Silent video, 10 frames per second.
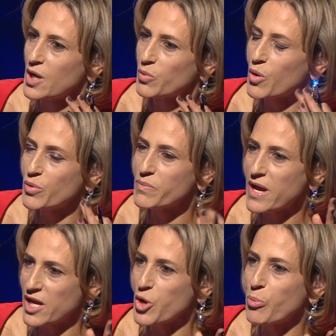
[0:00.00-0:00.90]
What would
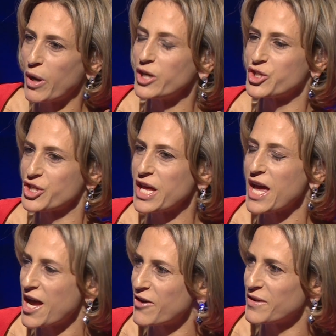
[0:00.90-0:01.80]
make you punch the
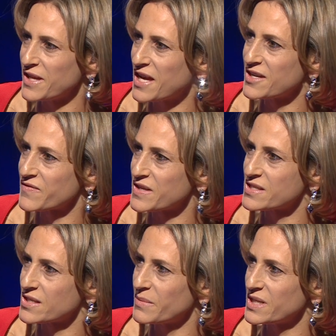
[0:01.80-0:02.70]
air at the end of
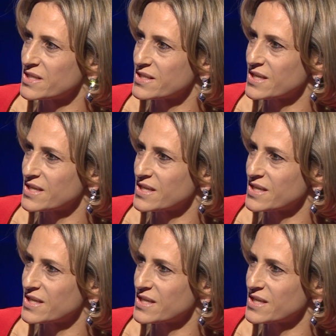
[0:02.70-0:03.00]
this summit and